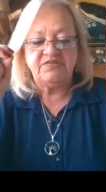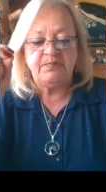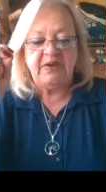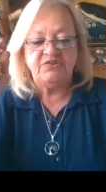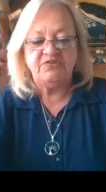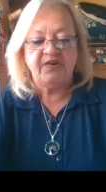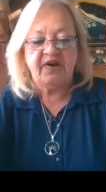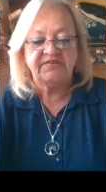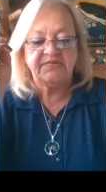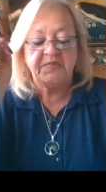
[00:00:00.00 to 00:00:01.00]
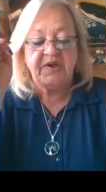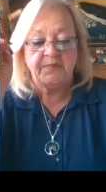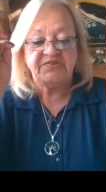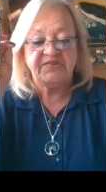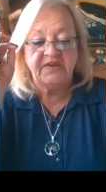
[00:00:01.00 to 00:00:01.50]
the Page of
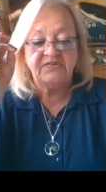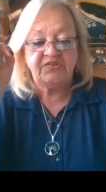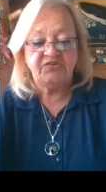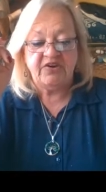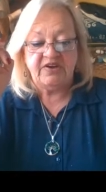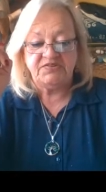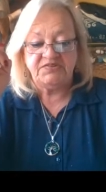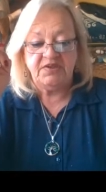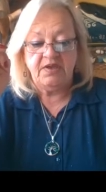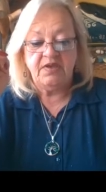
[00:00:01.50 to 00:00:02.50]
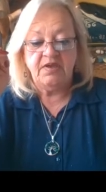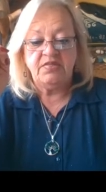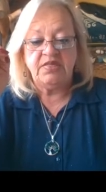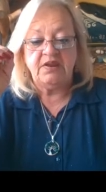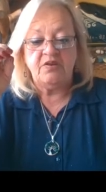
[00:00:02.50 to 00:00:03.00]
Cups suggests
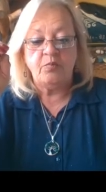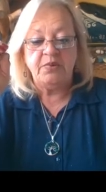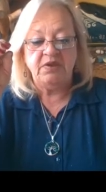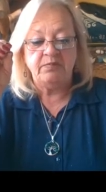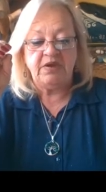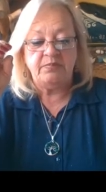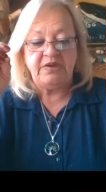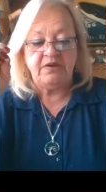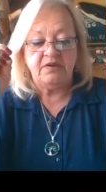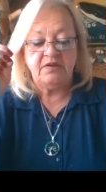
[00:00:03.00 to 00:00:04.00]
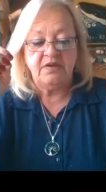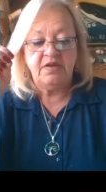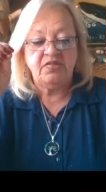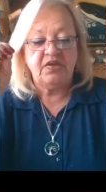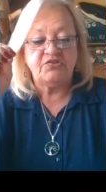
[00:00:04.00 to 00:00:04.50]
that an opening may appear
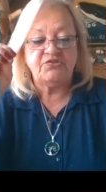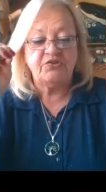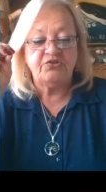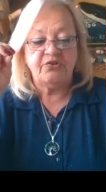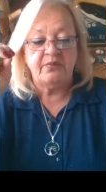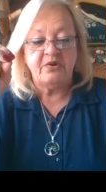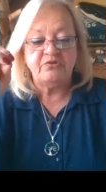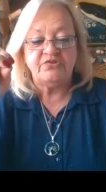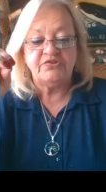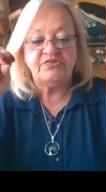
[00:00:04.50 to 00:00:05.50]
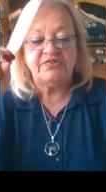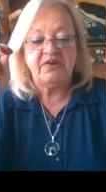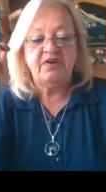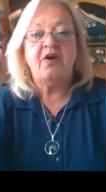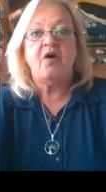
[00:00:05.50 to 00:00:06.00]
that stirs your emotions
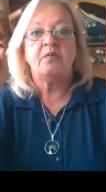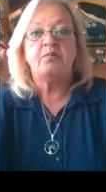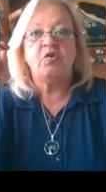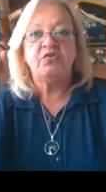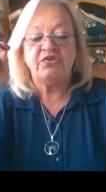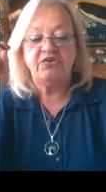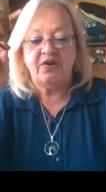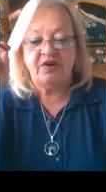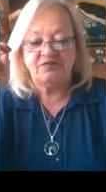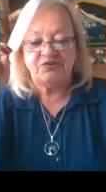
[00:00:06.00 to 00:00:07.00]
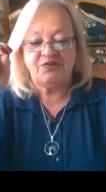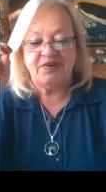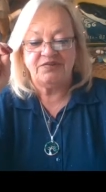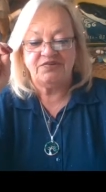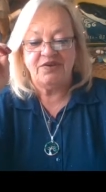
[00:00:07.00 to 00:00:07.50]
or pulls at your
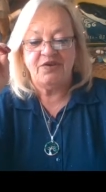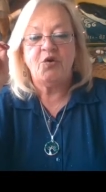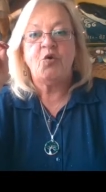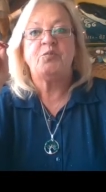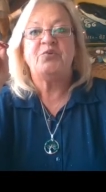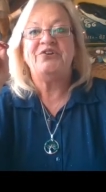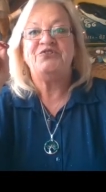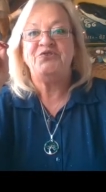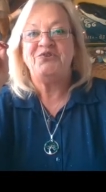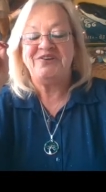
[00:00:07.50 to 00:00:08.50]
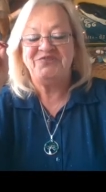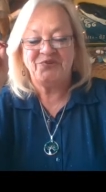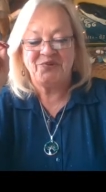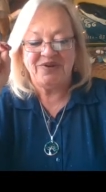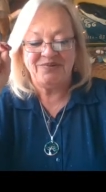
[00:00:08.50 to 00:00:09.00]
heartstrings or brings you great joy.